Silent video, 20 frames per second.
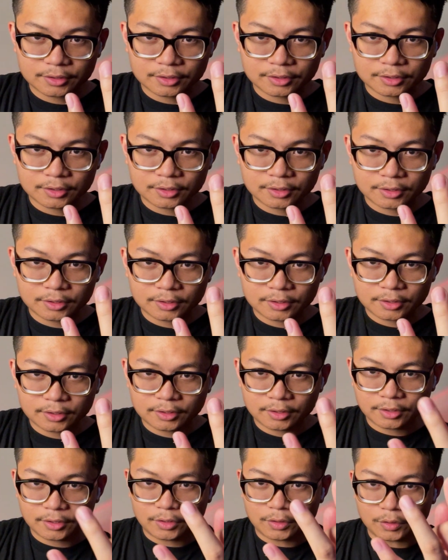
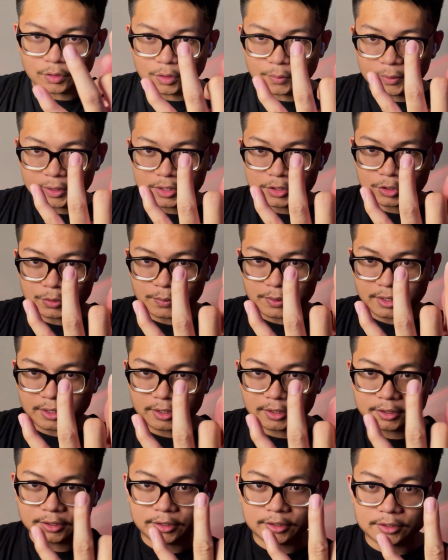You know what I mean? It should be
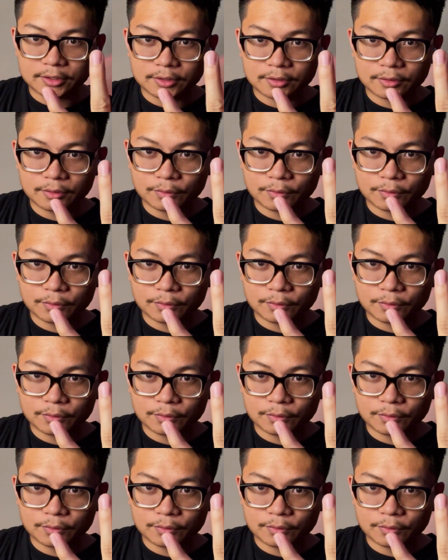just